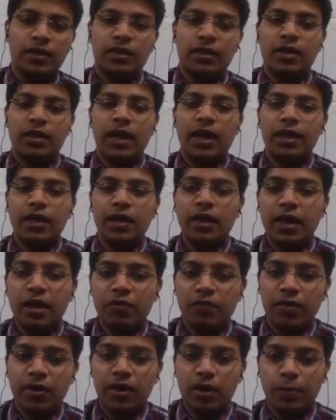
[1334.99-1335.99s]
threatening
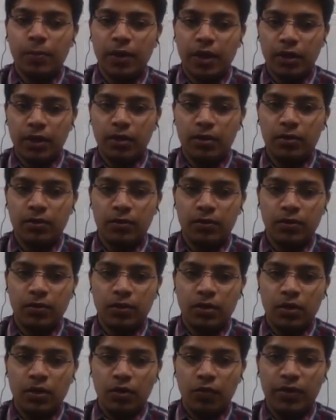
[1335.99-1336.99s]
workmen
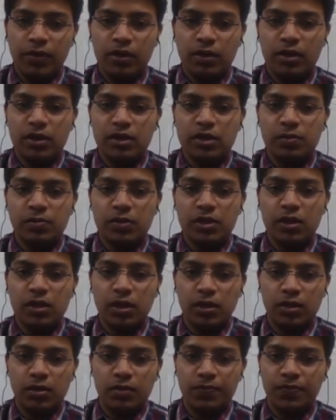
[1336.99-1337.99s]
with dismissal
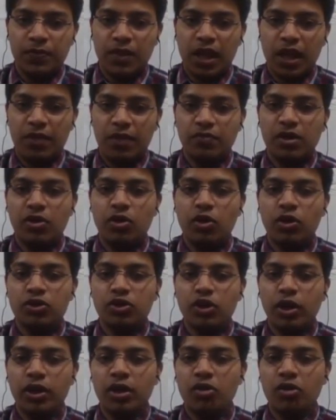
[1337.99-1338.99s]
if they
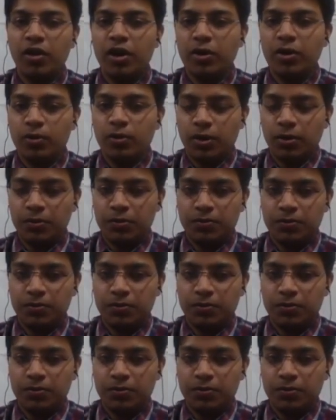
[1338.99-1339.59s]
join trade union.